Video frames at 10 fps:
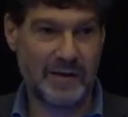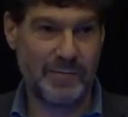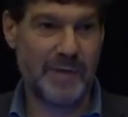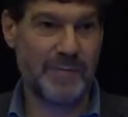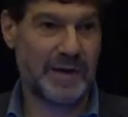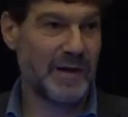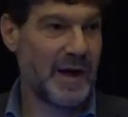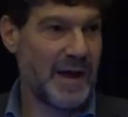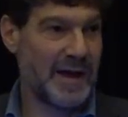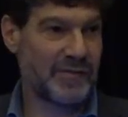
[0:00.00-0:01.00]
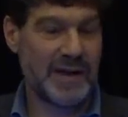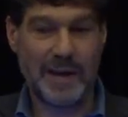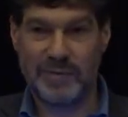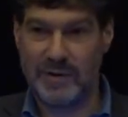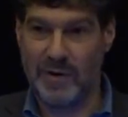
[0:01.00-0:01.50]
commitment has
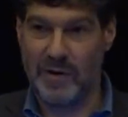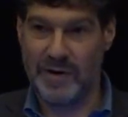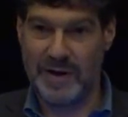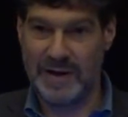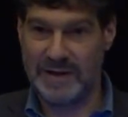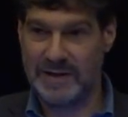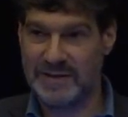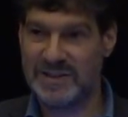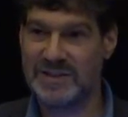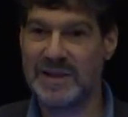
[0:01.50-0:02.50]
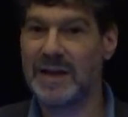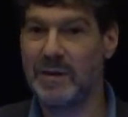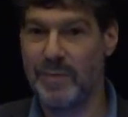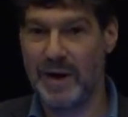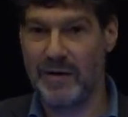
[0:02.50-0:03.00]
kept it on a
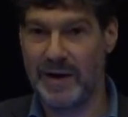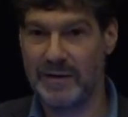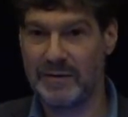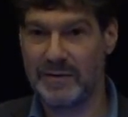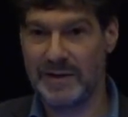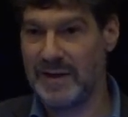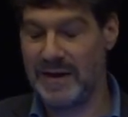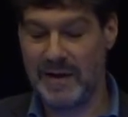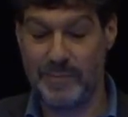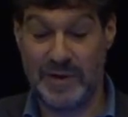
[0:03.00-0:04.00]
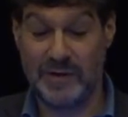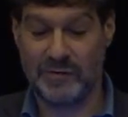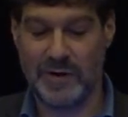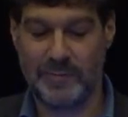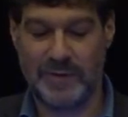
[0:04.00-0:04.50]
steady bearing that cannot be
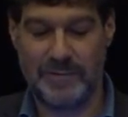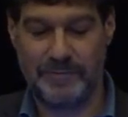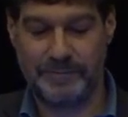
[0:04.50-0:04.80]
disrupted.